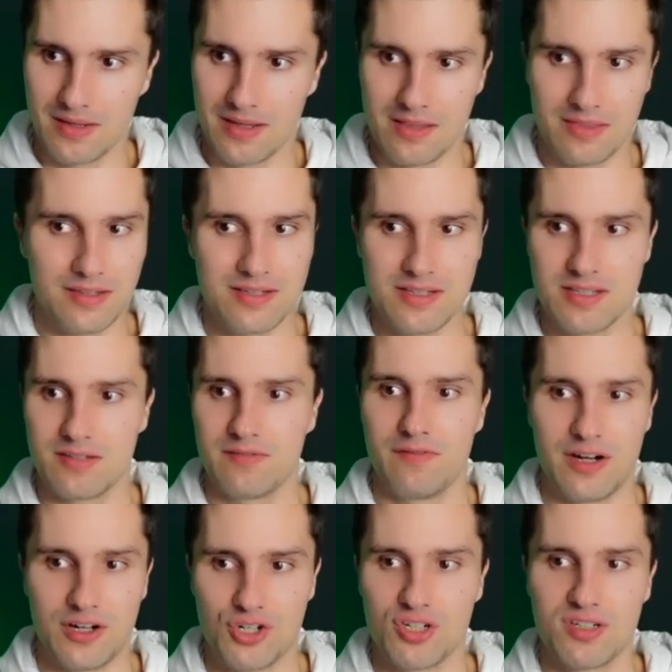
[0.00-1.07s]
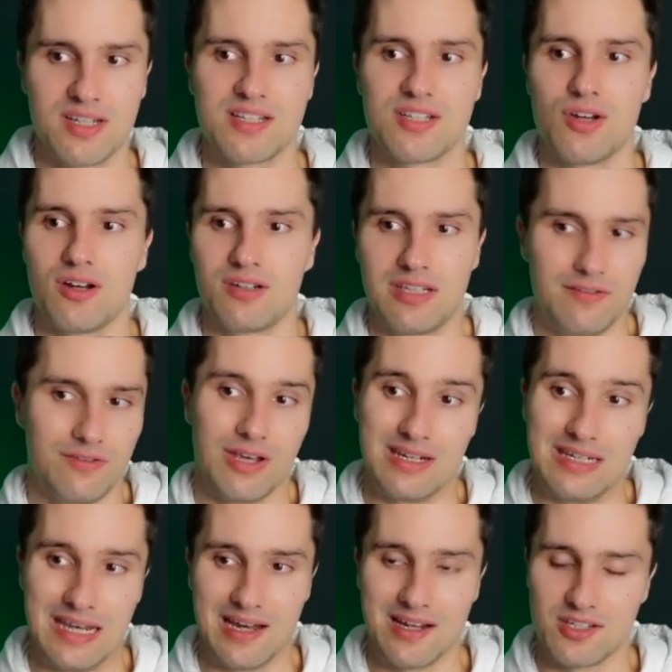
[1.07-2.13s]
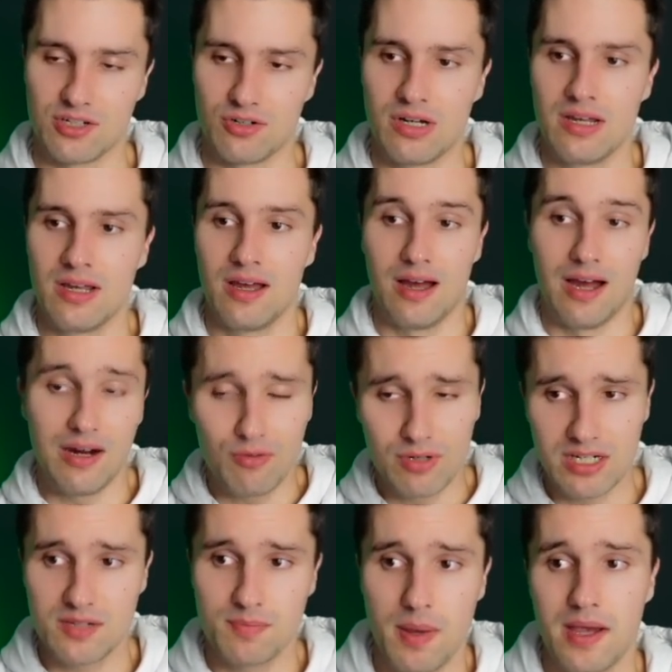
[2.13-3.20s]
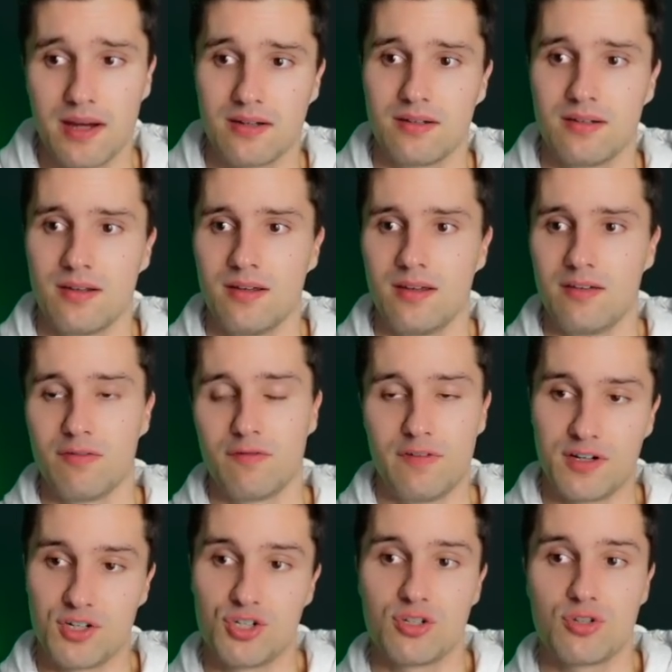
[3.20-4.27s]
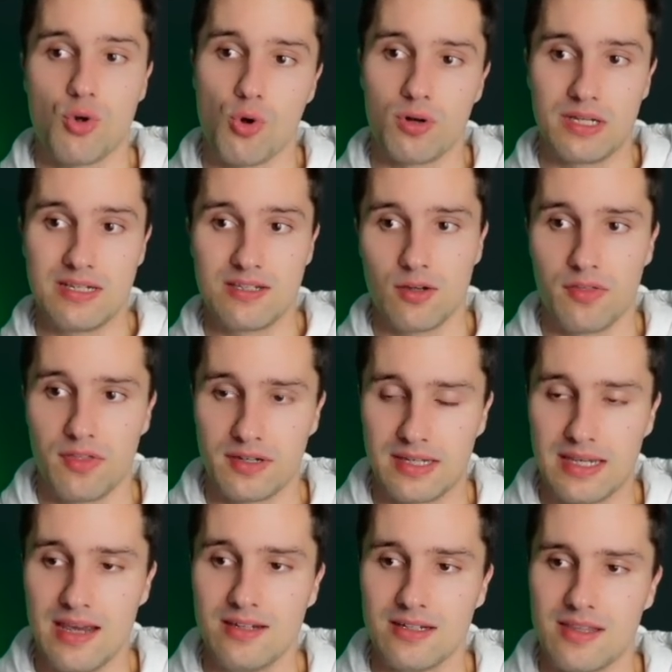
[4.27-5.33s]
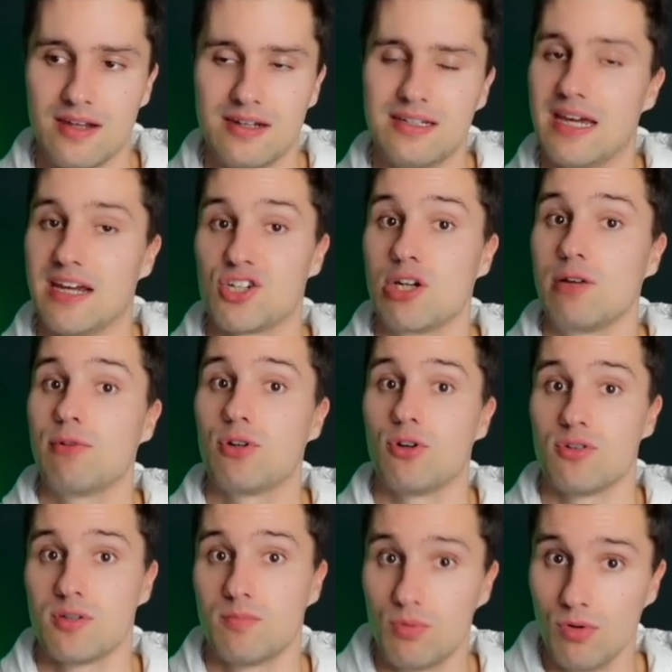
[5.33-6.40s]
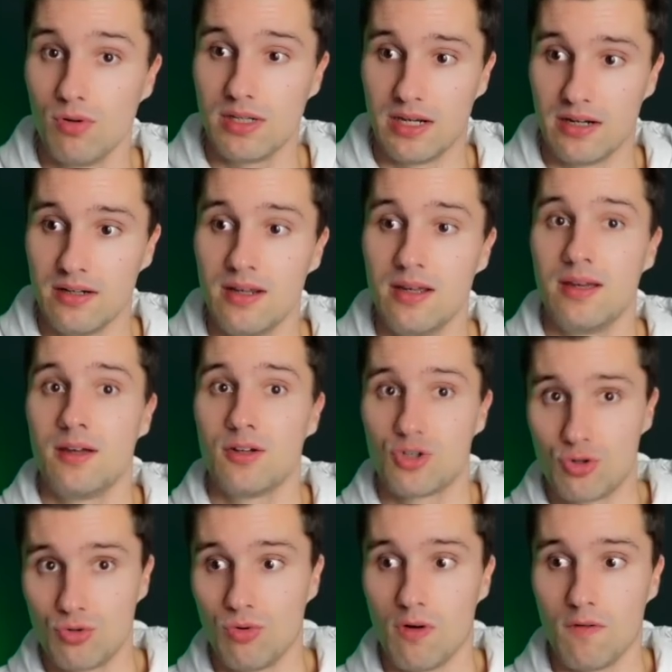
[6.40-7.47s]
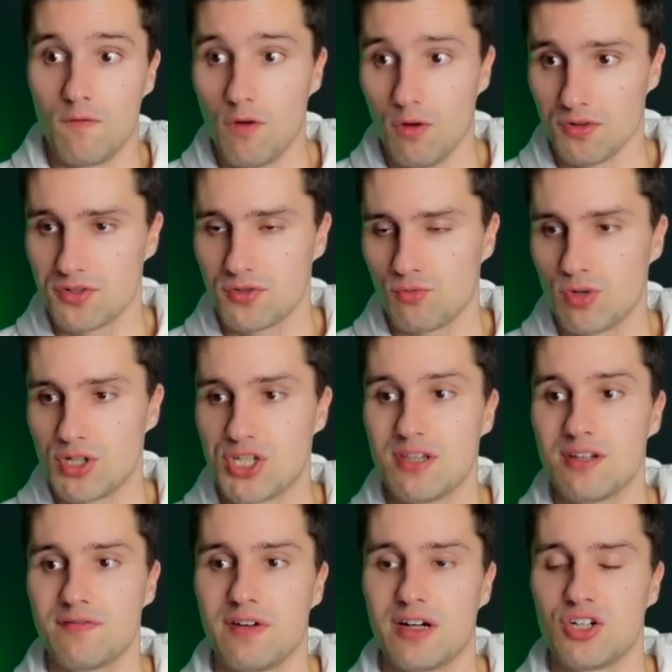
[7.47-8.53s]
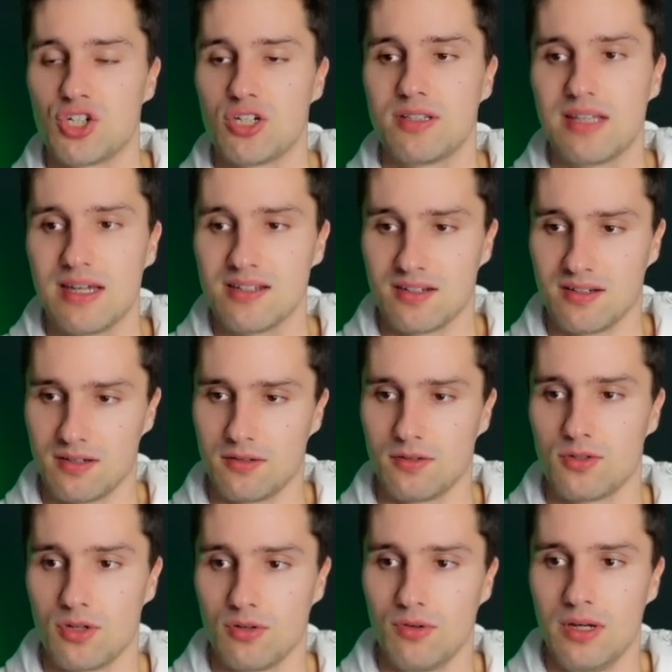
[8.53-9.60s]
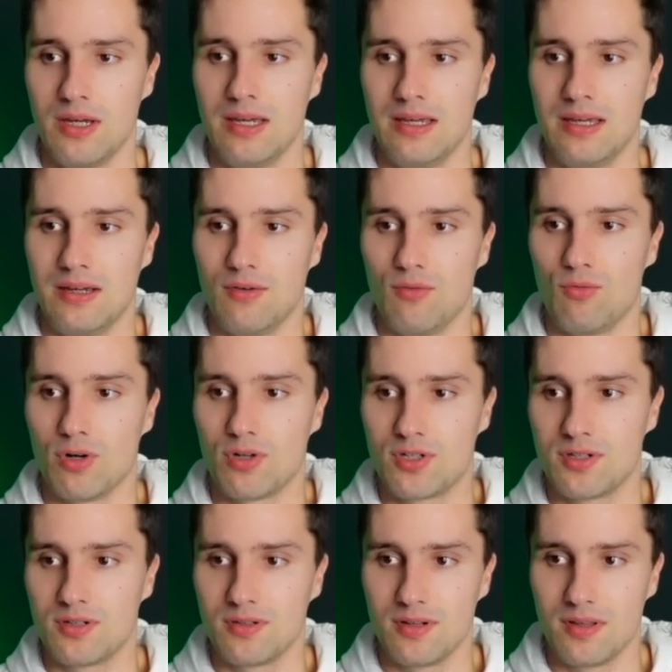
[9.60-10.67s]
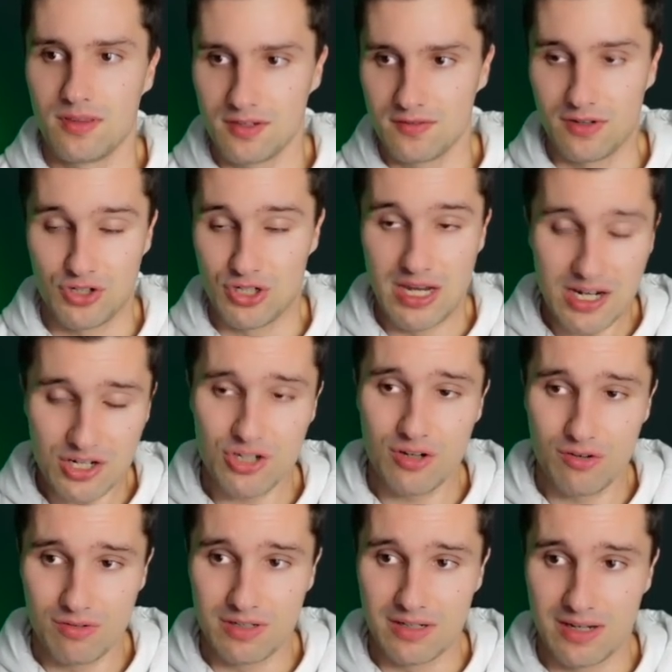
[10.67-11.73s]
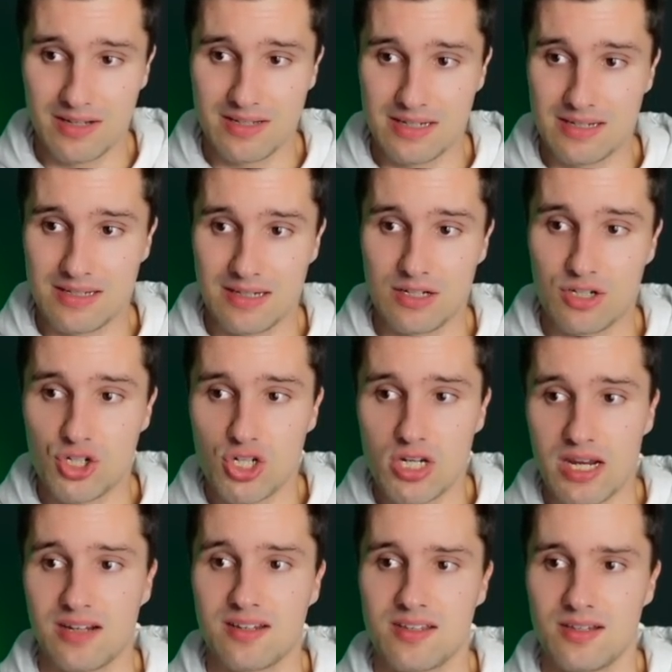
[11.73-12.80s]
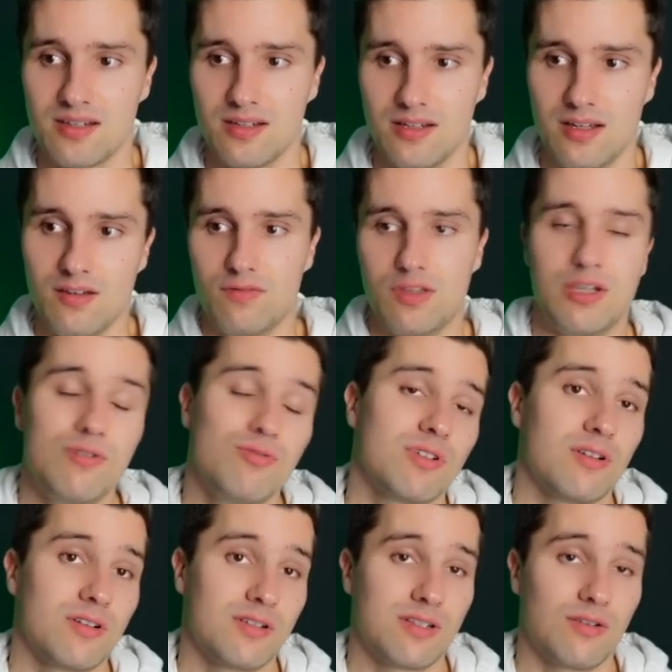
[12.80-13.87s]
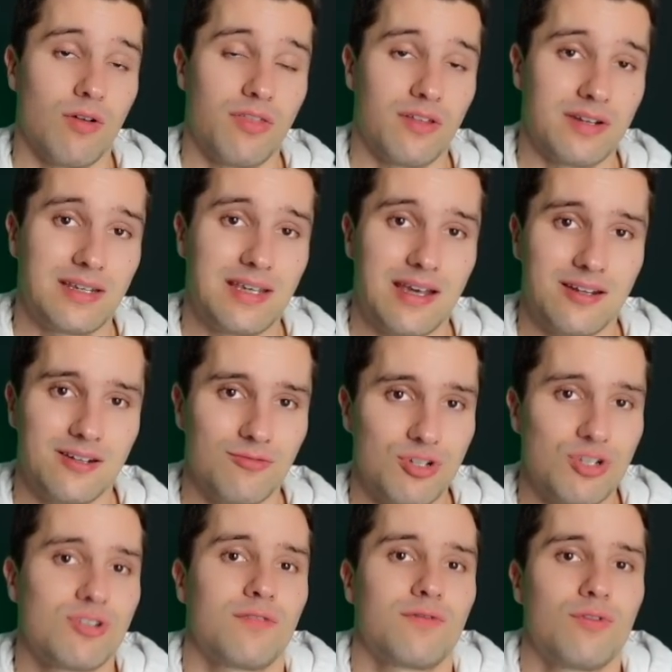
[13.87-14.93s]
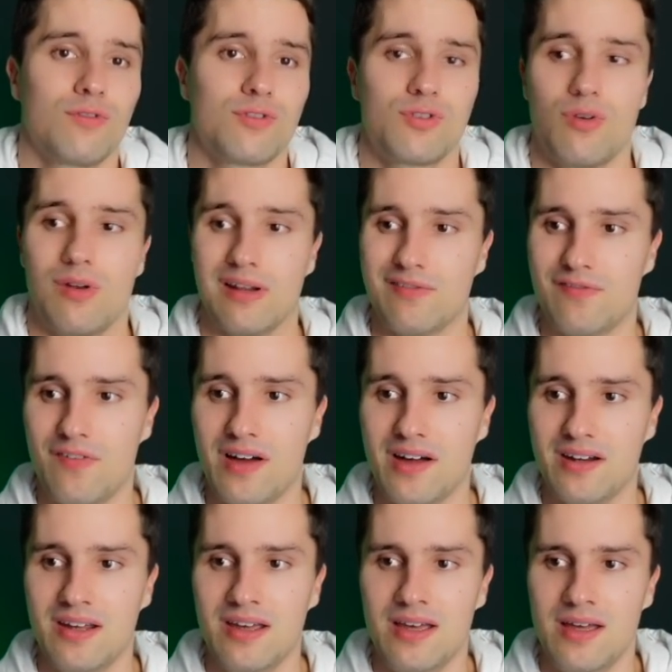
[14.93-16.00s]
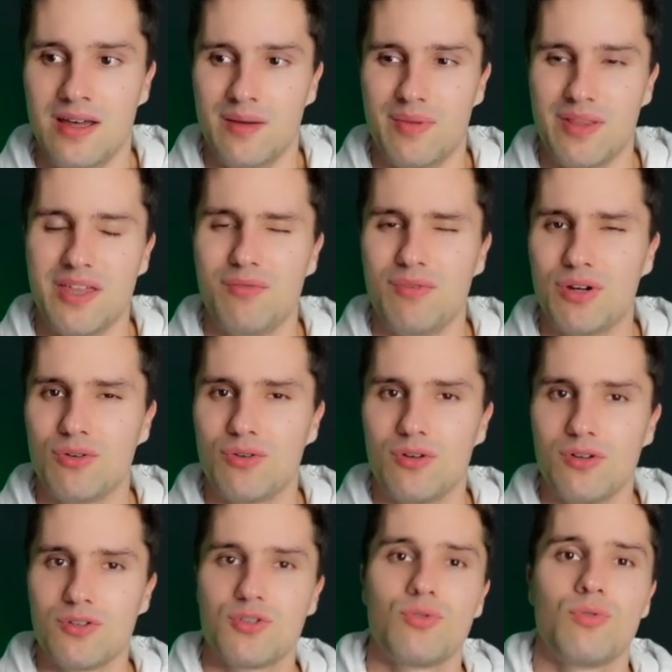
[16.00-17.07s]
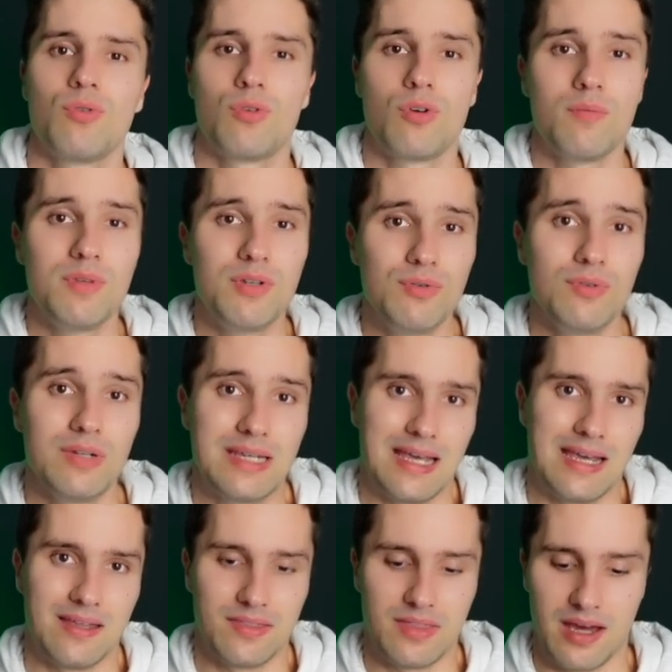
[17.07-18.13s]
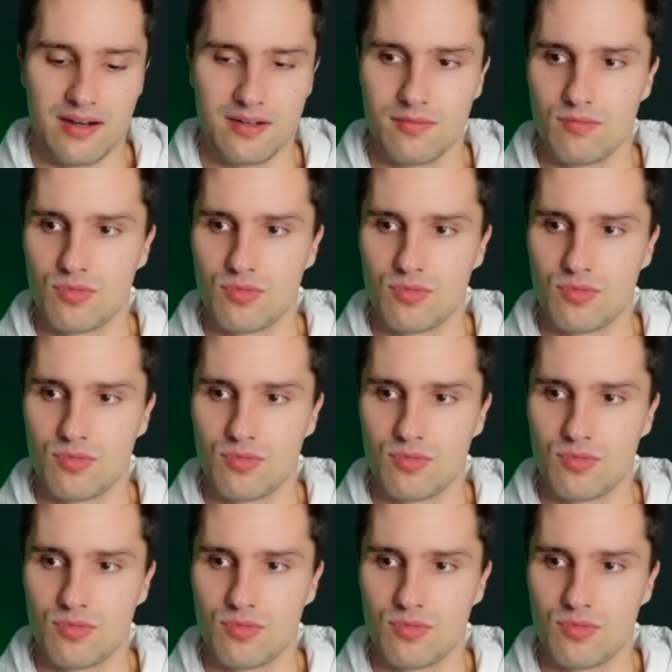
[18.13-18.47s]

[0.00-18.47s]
This function does not give you any answer. I would expect if a function is called is authenticated that it actually returns a Boolean true or false, which this function doesn't. So what this function actually only does is it checks if the user is authenticated, which is of course totally fine, but then we could also communicate that.